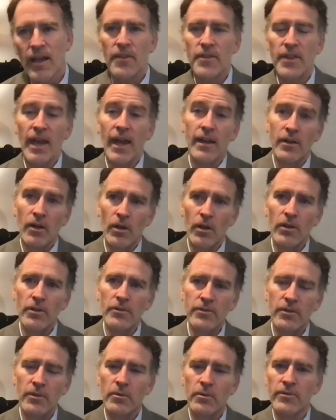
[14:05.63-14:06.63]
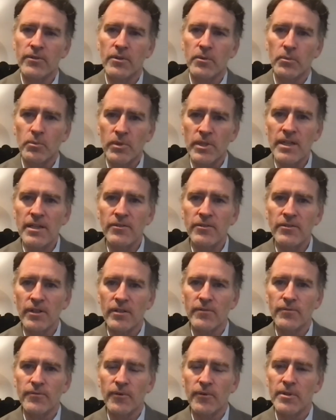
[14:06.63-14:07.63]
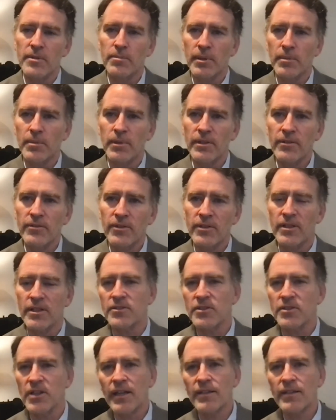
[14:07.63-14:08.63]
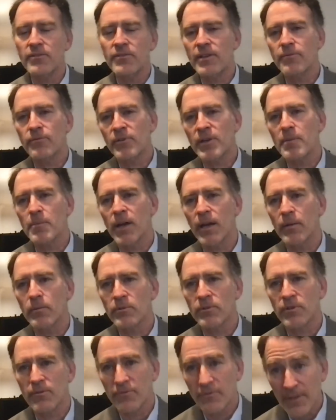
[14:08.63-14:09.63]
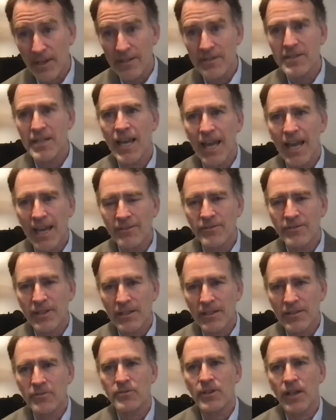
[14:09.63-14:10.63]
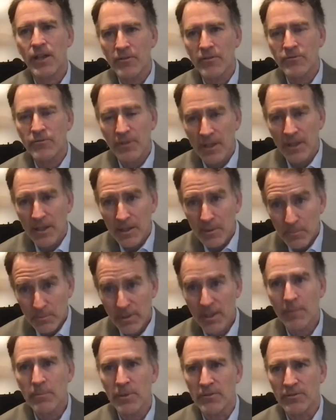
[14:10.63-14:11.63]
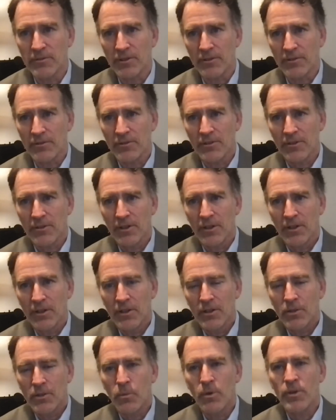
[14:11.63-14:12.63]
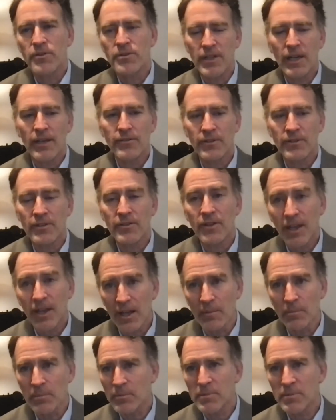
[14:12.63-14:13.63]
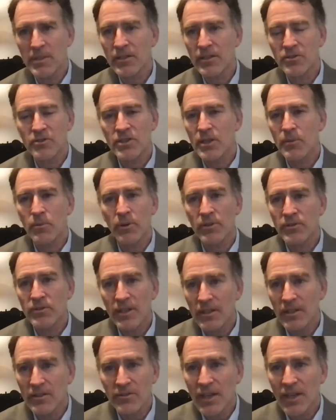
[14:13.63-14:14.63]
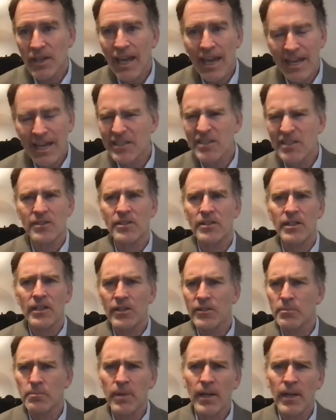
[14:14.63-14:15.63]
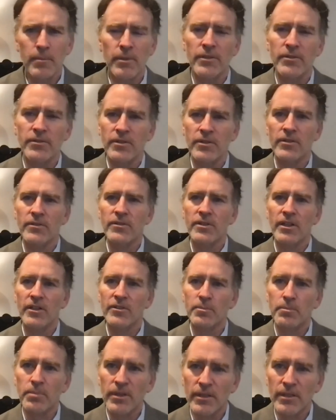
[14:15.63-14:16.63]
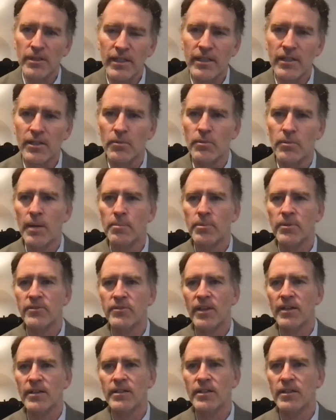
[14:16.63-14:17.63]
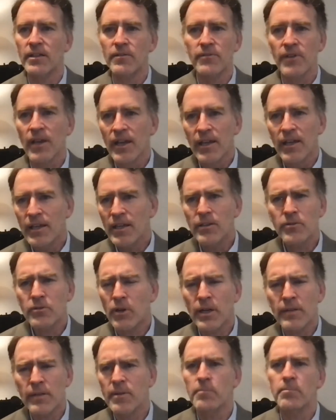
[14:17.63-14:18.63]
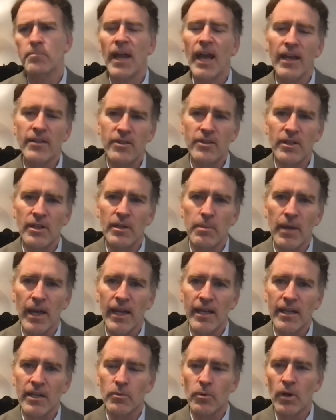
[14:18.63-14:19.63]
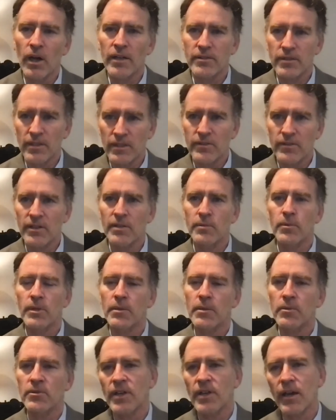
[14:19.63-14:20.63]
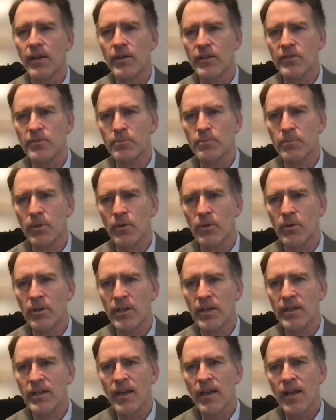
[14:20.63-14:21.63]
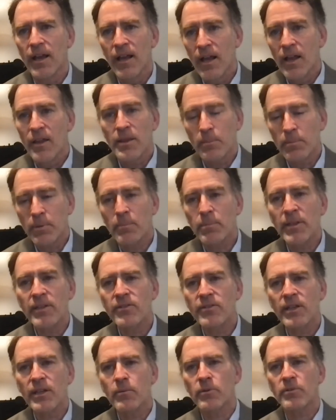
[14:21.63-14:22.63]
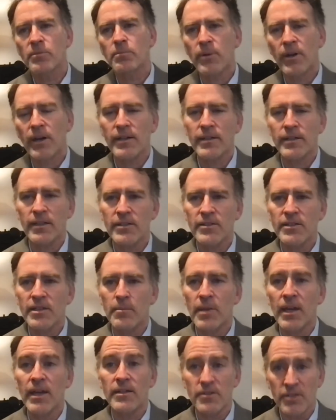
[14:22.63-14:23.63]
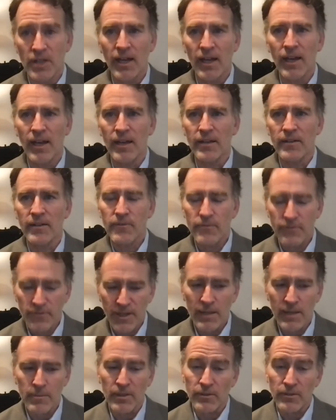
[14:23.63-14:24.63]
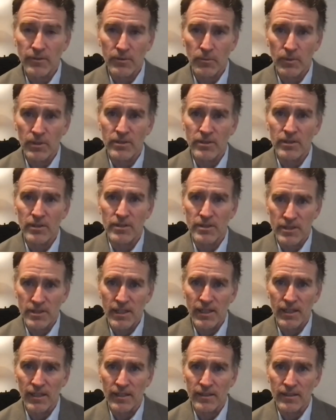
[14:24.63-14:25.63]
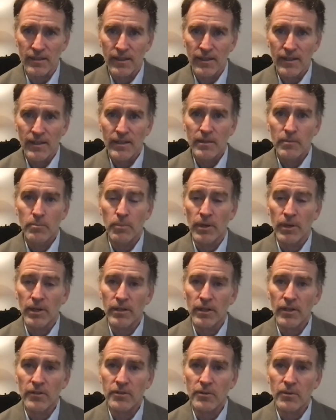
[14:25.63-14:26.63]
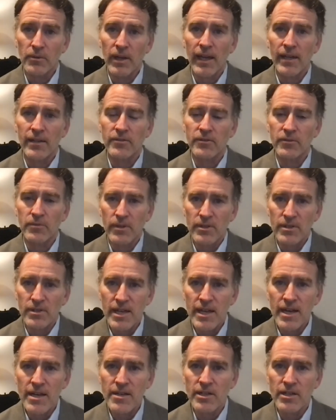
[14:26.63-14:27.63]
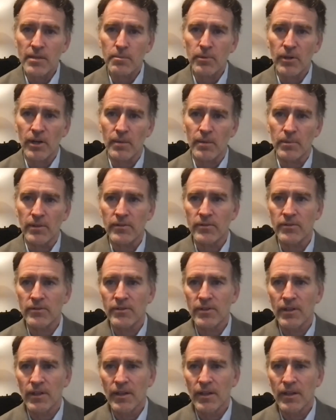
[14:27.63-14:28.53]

That also is the reason for the publicity. John C. Fremont was a fantastic self publicist with Jessie's help because she was his editor, his publicist, his political representative, his sort of ambassador back in Washington when he was out exploring. The publicity was partly to make John famous, which it did, but it also had a strategic purpose.